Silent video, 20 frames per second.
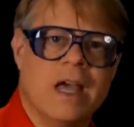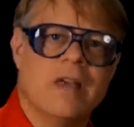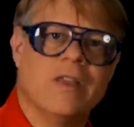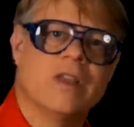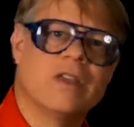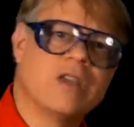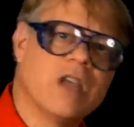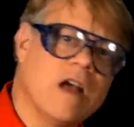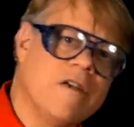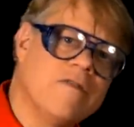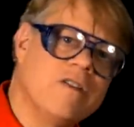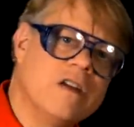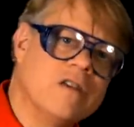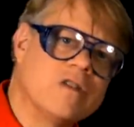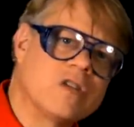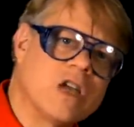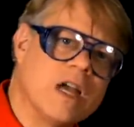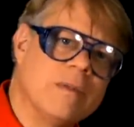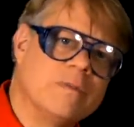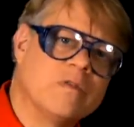The
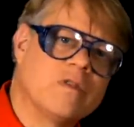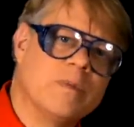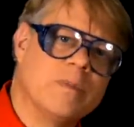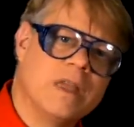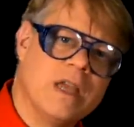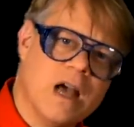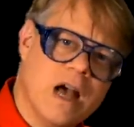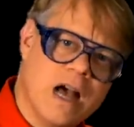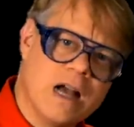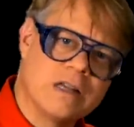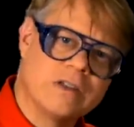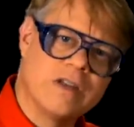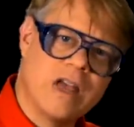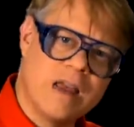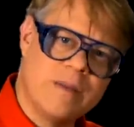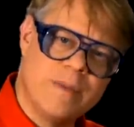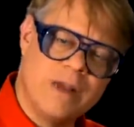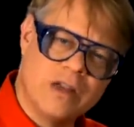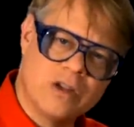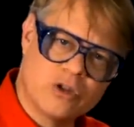toughness comes from the
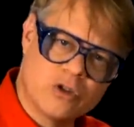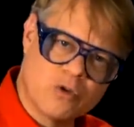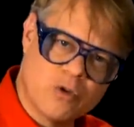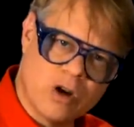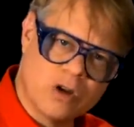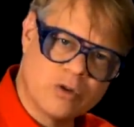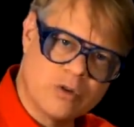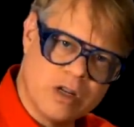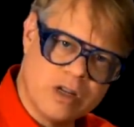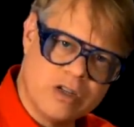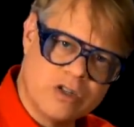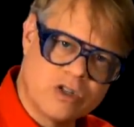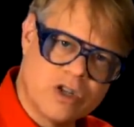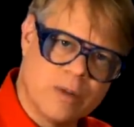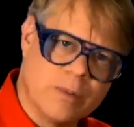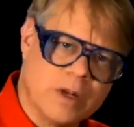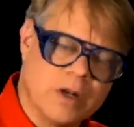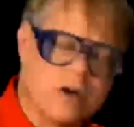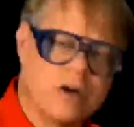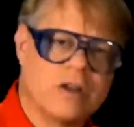oxide being structurally
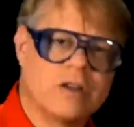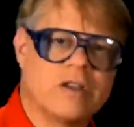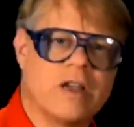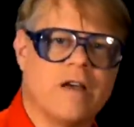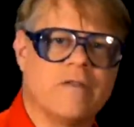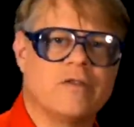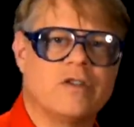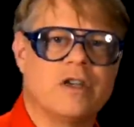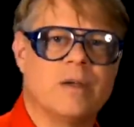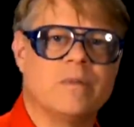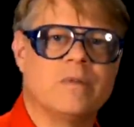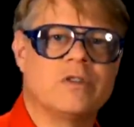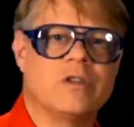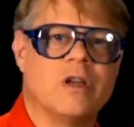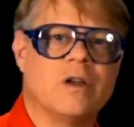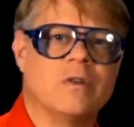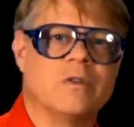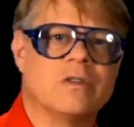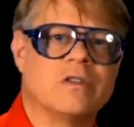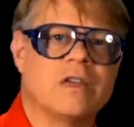similar to tough
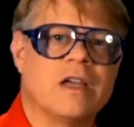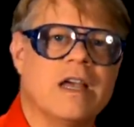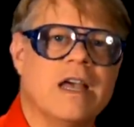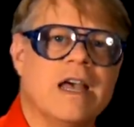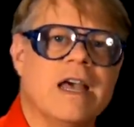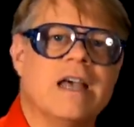gemstones.